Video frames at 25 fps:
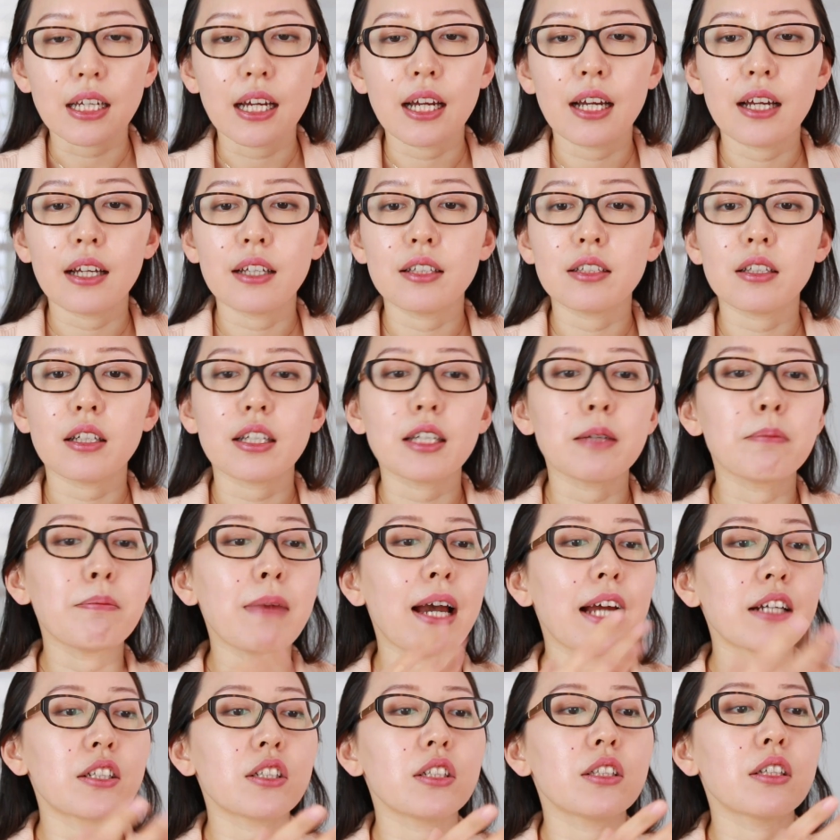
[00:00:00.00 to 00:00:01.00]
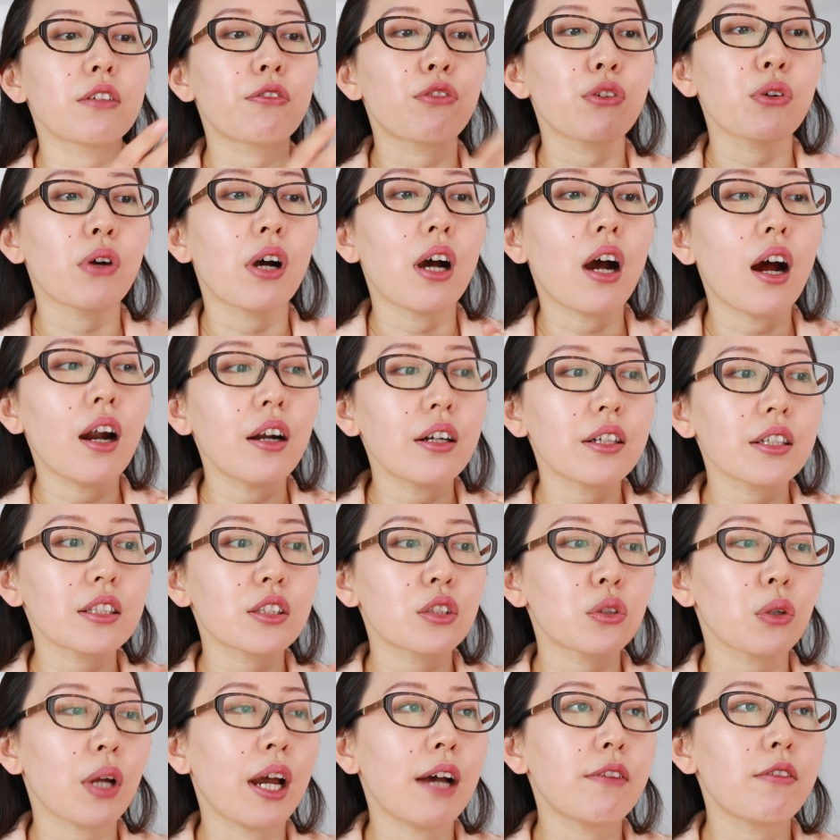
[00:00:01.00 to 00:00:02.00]
And imagine if you are an
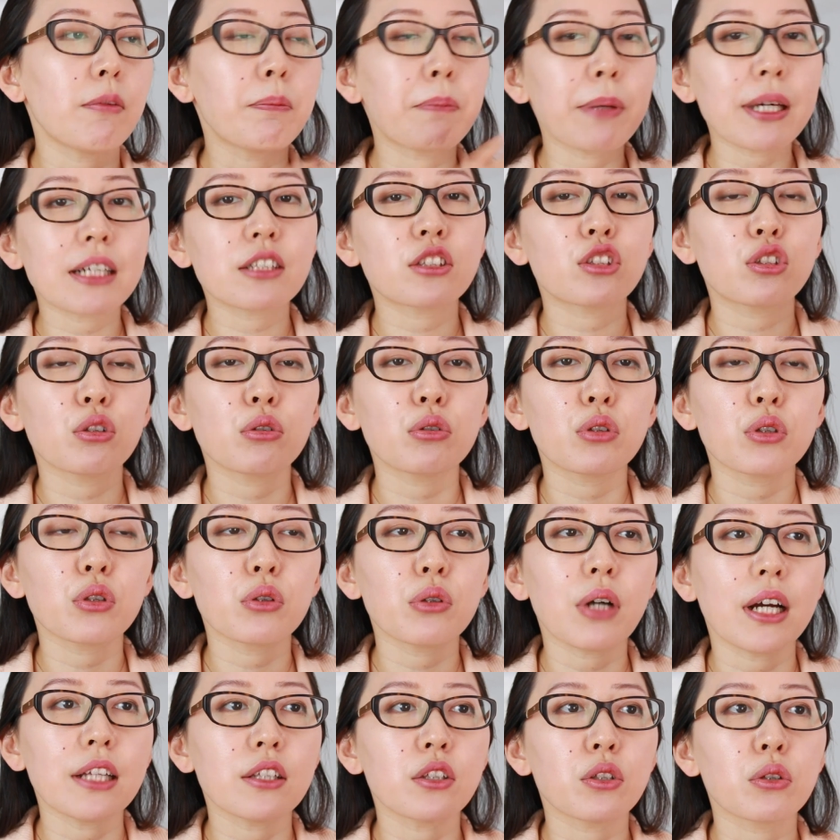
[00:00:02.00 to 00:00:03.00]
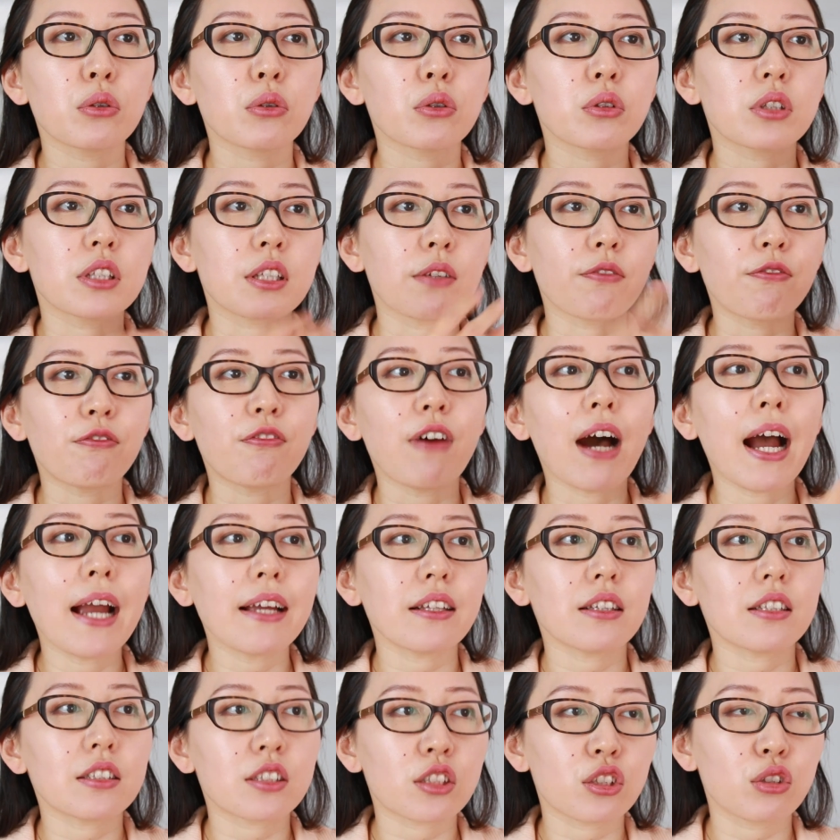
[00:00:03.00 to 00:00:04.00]
artist, you have a big studio and you
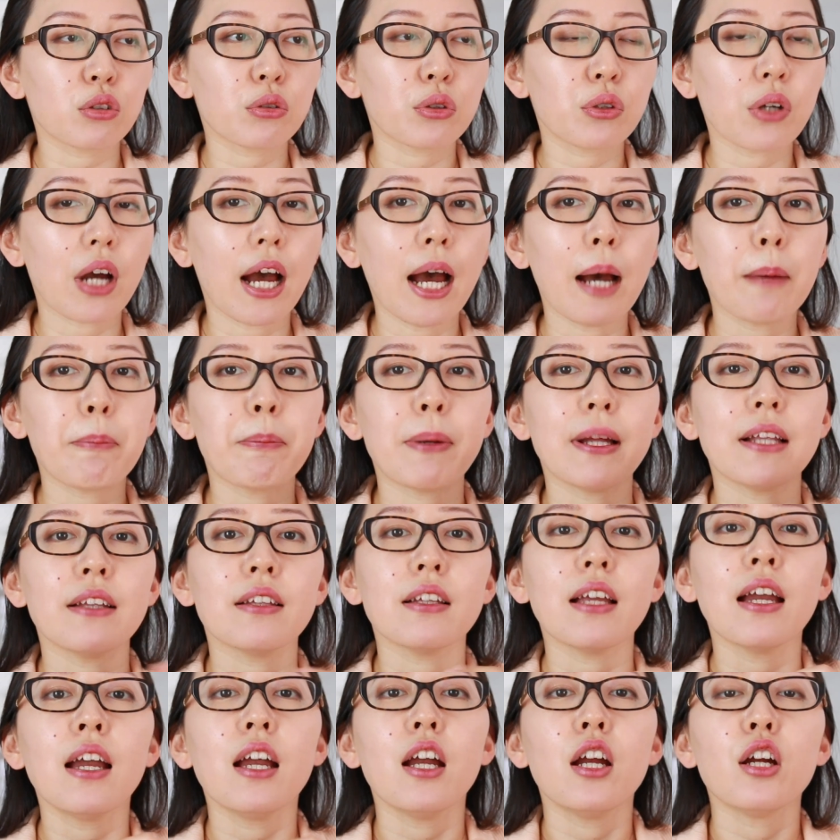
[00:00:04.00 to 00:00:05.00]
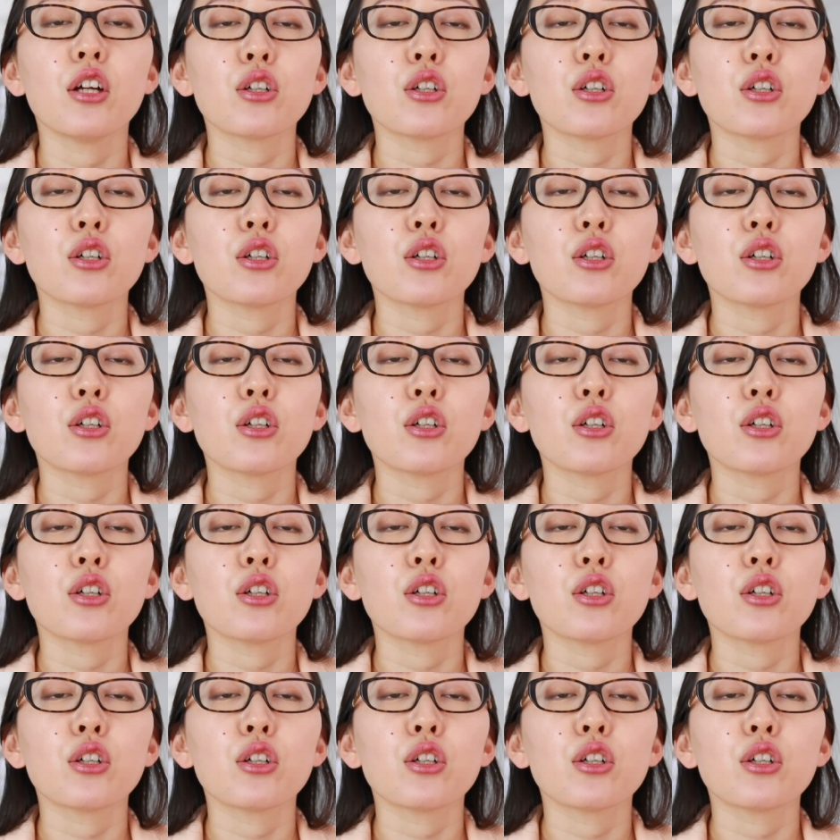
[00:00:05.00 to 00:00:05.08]
divide the studio up and